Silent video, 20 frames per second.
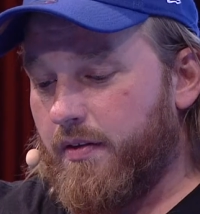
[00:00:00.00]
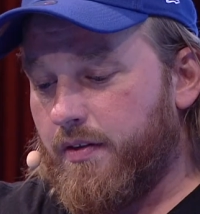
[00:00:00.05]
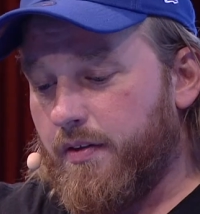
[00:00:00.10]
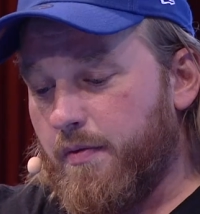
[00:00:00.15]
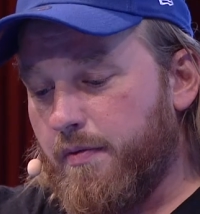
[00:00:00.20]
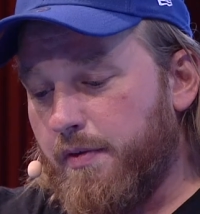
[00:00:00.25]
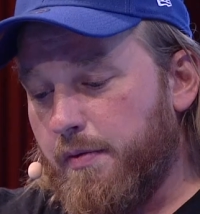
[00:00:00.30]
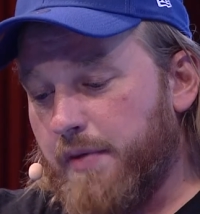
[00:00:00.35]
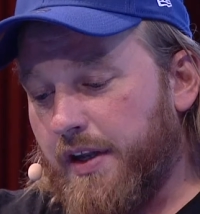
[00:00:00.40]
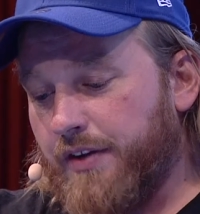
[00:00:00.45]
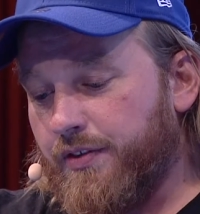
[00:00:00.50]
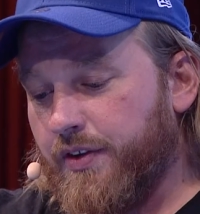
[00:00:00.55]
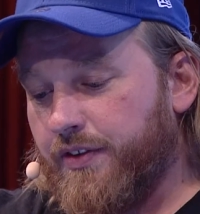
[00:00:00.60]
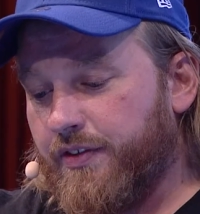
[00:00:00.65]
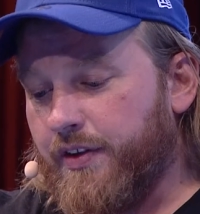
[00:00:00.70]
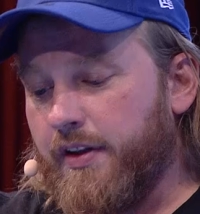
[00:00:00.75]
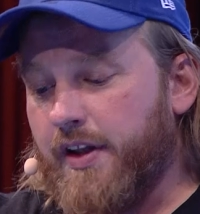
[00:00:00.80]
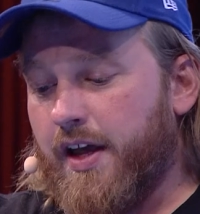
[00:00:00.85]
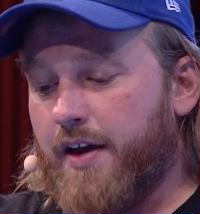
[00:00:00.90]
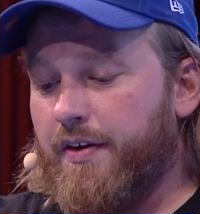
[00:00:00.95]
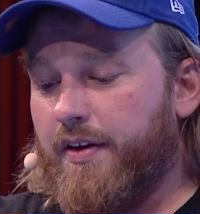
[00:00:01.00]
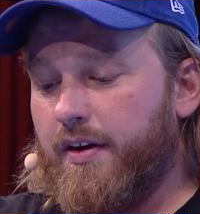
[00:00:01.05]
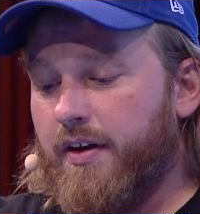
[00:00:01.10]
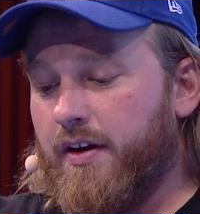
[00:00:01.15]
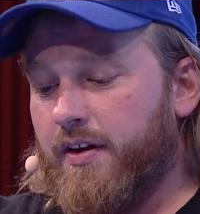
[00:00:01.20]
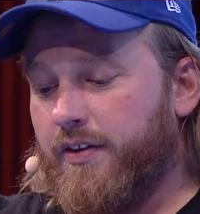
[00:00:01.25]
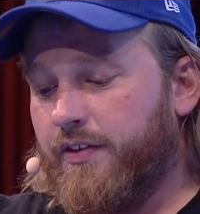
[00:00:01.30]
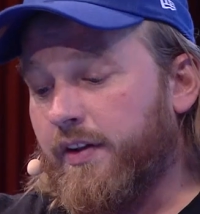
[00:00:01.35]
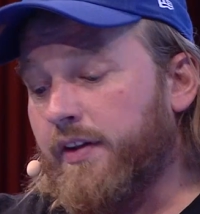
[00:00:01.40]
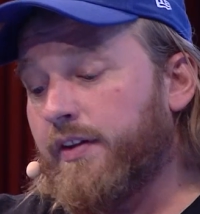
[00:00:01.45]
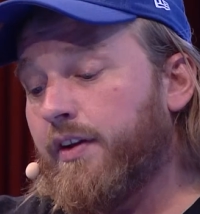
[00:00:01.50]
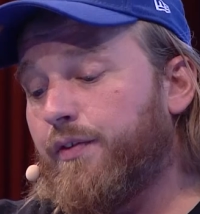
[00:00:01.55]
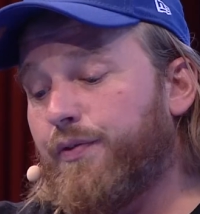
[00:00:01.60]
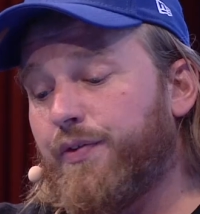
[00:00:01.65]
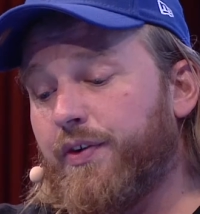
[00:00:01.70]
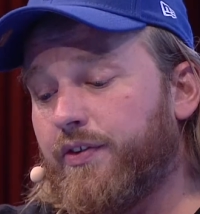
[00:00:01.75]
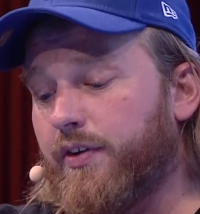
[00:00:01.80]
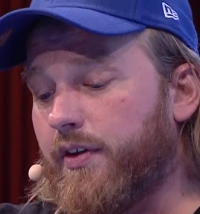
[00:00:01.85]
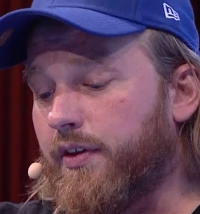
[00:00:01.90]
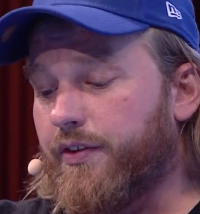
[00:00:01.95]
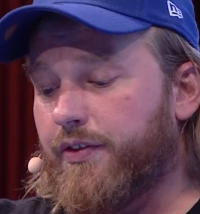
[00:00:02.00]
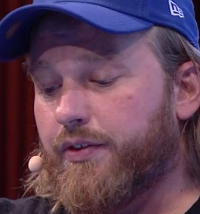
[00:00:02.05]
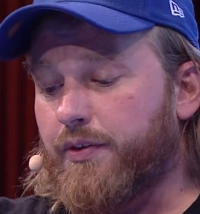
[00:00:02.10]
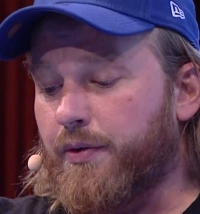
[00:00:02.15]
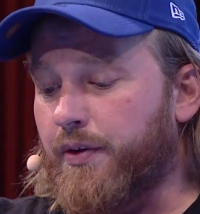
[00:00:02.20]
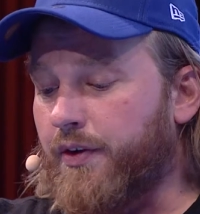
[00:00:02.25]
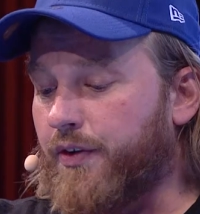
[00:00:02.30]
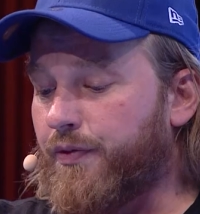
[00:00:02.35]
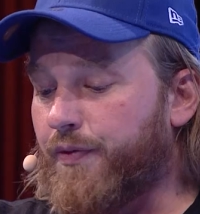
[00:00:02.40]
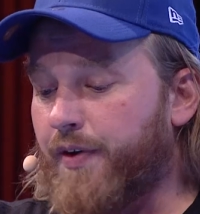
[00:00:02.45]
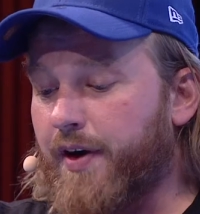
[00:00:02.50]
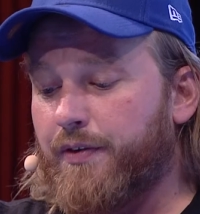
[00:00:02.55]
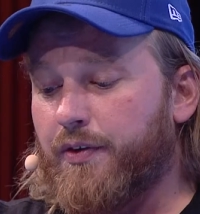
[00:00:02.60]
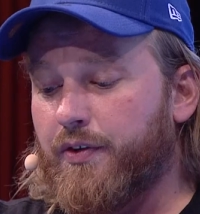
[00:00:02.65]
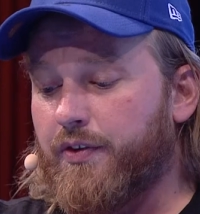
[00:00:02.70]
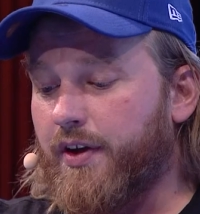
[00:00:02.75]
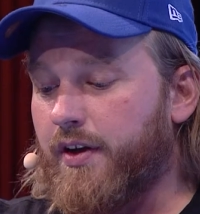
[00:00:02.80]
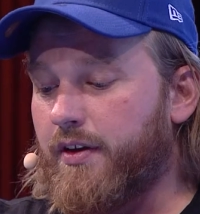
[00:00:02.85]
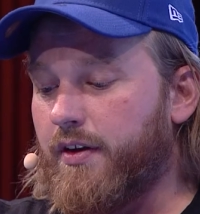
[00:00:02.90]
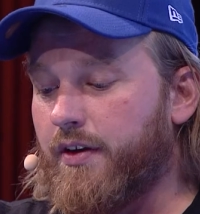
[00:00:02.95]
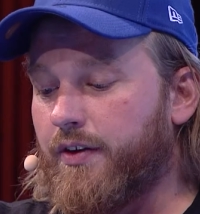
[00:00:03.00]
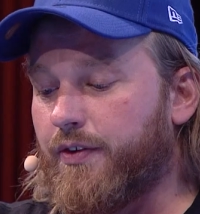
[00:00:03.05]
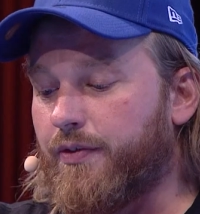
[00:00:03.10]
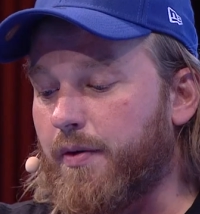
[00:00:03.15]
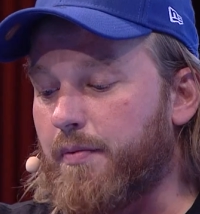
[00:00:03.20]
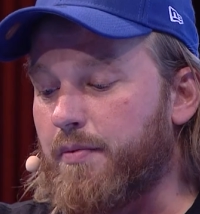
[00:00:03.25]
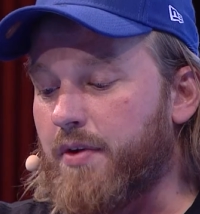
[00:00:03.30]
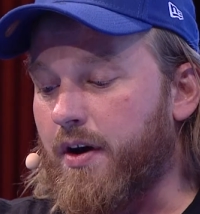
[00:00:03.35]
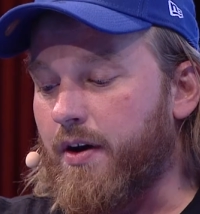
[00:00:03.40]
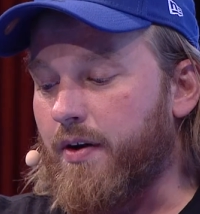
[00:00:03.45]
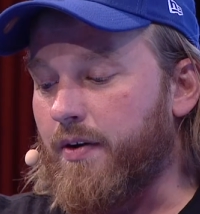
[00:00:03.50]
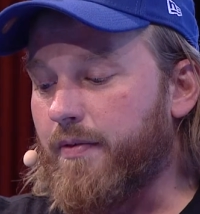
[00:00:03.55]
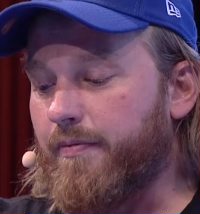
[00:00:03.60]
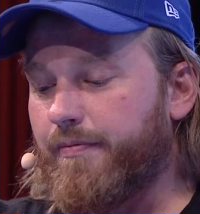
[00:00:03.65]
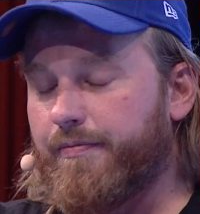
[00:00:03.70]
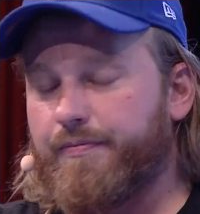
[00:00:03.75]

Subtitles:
Will Metro still need physical stores 5 to 10 years from now?